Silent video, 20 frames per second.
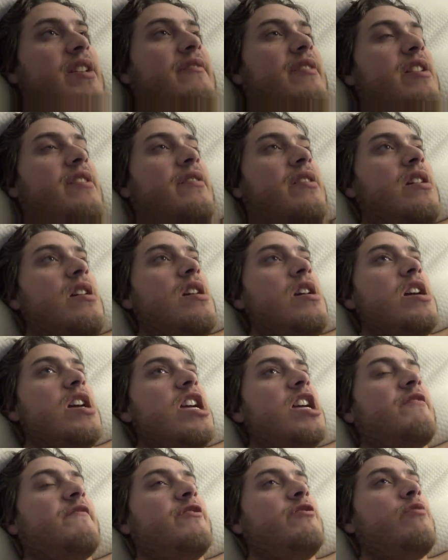If, if,
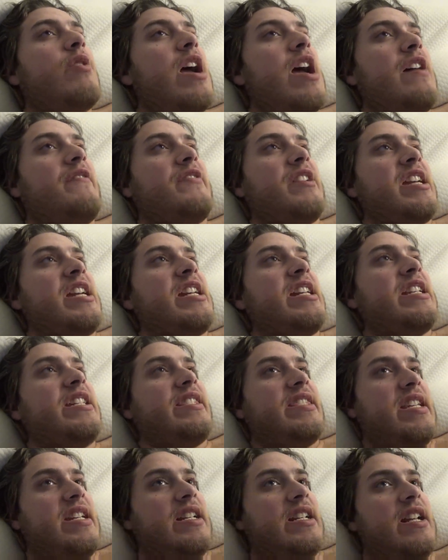if you have
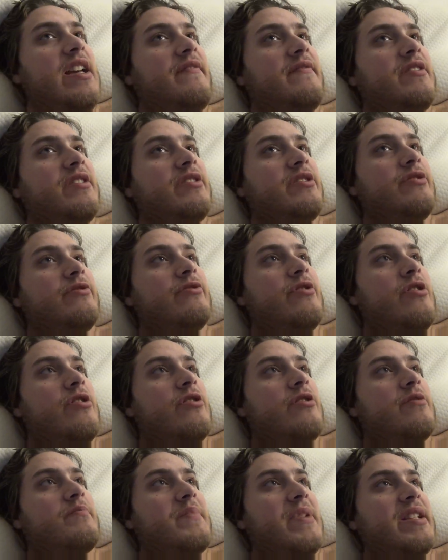anything left in your
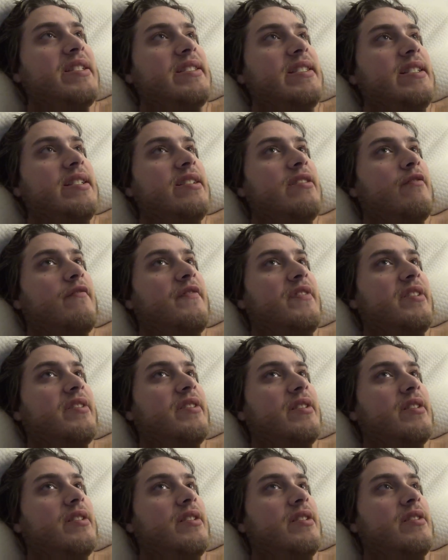heart, mentally or
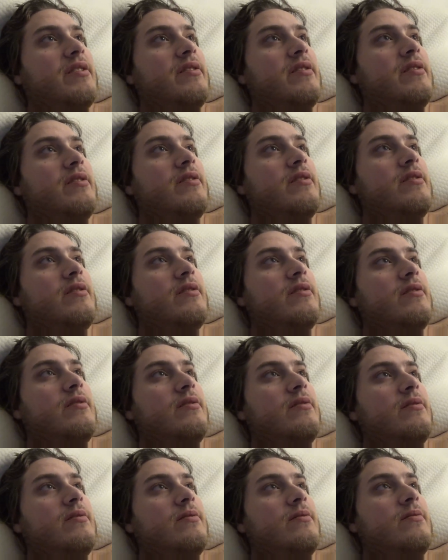physically,
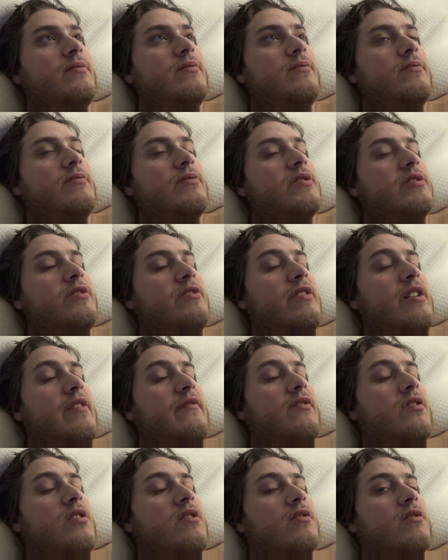we do have
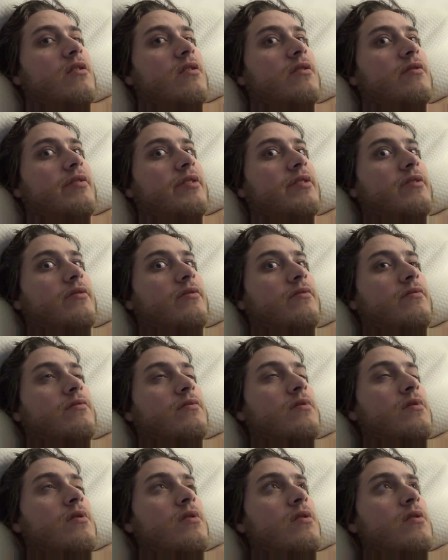clogged arteries though.
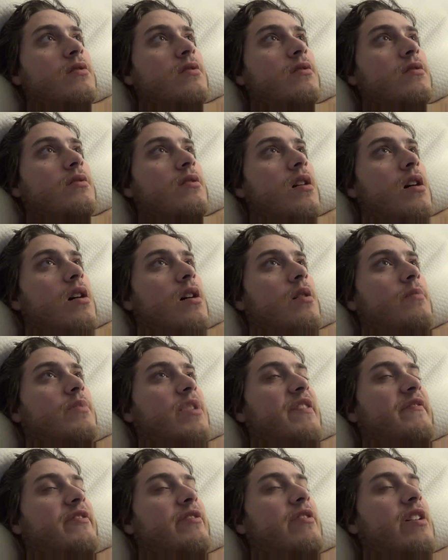Um,
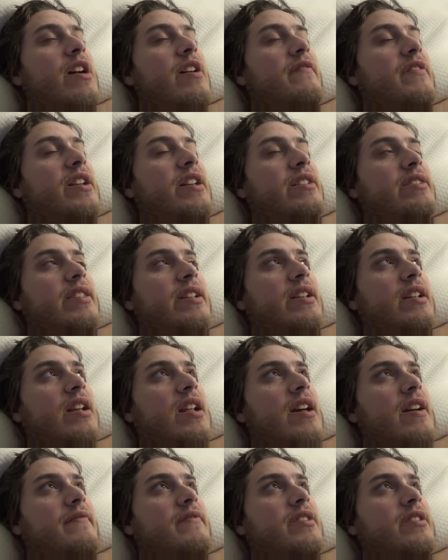if you have anything
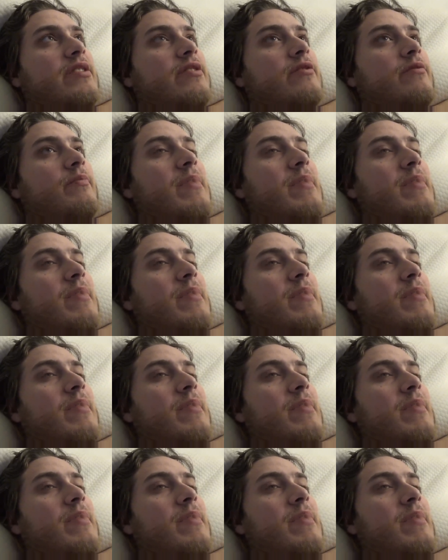left in your